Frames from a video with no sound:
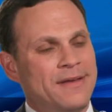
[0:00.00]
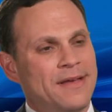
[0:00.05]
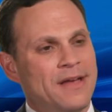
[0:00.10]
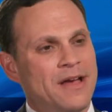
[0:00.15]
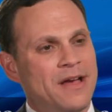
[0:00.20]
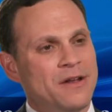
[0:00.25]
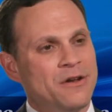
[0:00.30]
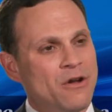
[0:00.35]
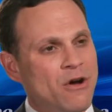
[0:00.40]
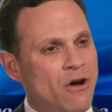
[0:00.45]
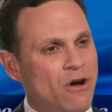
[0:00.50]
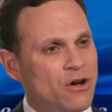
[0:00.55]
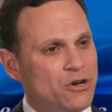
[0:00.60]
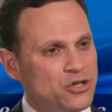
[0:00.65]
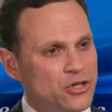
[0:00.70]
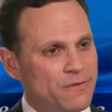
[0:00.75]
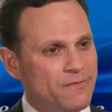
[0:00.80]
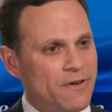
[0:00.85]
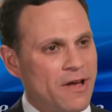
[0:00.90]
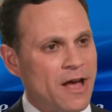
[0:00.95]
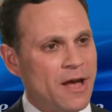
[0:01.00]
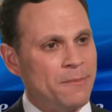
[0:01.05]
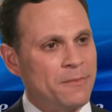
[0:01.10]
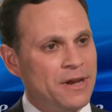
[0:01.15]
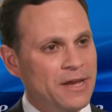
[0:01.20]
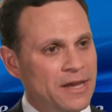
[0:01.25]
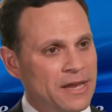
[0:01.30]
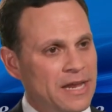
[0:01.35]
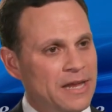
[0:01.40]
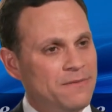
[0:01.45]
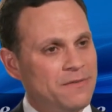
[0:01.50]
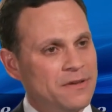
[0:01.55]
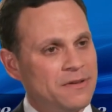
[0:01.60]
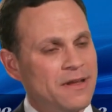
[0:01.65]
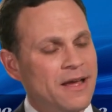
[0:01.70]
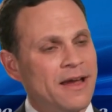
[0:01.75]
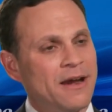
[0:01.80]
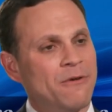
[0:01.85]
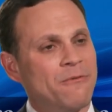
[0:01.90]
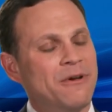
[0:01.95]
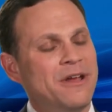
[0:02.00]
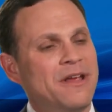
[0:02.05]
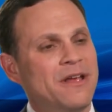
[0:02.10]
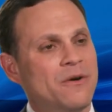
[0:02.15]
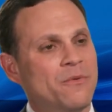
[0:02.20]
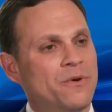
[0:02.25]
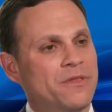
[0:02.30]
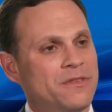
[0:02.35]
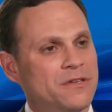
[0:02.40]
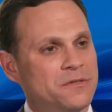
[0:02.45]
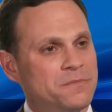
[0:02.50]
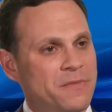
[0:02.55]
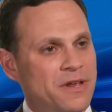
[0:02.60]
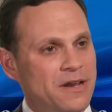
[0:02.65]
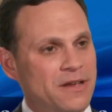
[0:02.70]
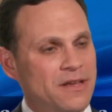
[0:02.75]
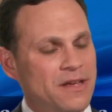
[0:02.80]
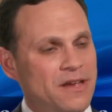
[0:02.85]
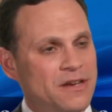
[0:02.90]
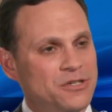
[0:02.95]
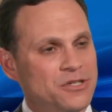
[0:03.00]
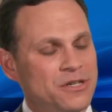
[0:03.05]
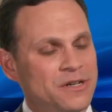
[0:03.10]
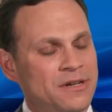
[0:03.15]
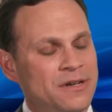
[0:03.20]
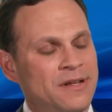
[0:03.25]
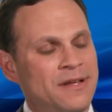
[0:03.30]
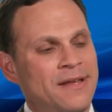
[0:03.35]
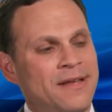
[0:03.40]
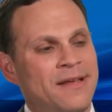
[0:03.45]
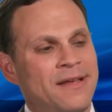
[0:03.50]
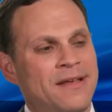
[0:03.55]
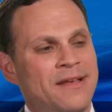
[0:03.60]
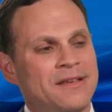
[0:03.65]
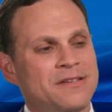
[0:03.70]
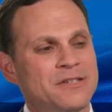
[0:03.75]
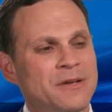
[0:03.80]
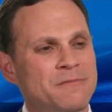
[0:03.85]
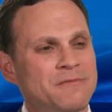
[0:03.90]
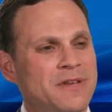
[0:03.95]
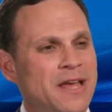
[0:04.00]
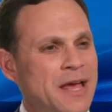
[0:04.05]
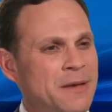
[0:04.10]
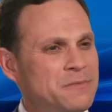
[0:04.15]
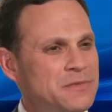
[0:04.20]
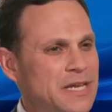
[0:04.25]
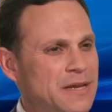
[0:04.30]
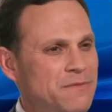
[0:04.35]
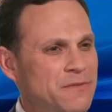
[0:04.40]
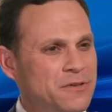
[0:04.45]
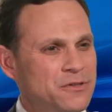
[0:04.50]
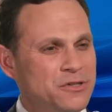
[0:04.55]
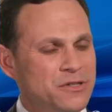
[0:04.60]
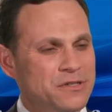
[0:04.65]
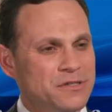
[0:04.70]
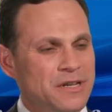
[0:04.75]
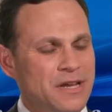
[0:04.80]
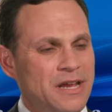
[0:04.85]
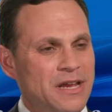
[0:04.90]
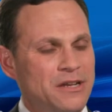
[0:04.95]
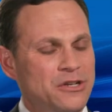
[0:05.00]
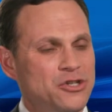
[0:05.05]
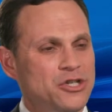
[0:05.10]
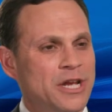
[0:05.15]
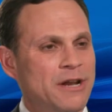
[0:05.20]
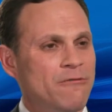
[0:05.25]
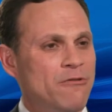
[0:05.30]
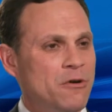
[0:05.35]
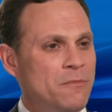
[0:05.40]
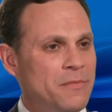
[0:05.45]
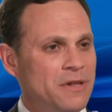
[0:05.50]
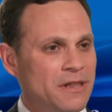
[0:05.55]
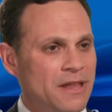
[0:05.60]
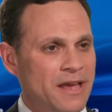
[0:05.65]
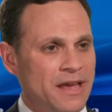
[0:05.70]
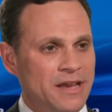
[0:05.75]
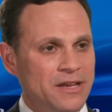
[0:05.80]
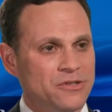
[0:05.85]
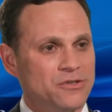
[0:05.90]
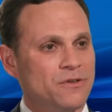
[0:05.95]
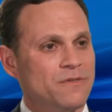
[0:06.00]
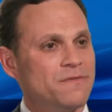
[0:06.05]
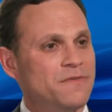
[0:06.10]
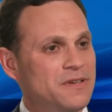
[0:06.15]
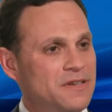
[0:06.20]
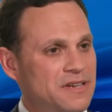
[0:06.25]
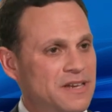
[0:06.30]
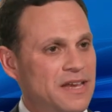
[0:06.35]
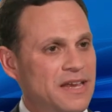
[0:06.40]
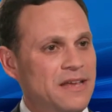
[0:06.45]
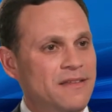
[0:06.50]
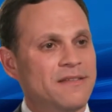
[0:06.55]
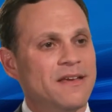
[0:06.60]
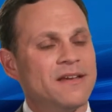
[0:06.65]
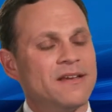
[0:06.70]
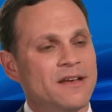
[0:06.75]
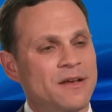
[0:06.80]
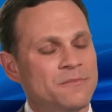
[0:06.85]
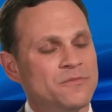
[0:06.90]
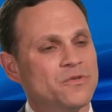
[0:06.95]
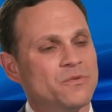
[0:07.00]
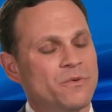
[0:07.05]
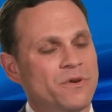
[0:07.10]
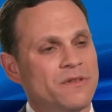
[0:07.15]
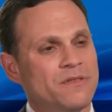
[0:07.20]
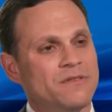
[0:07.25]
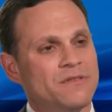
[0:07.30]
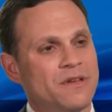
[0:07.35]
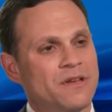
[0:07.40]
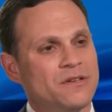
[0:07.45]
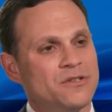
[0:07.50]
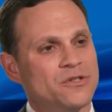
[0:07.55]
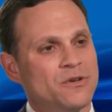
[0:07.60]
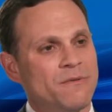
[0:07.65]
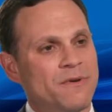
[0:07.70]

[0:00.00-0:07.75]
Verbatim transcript: uh, nausea, vomiting, and even diarrhea with this medication. Sometimes even just a general malaise or fatigue that comes with uh,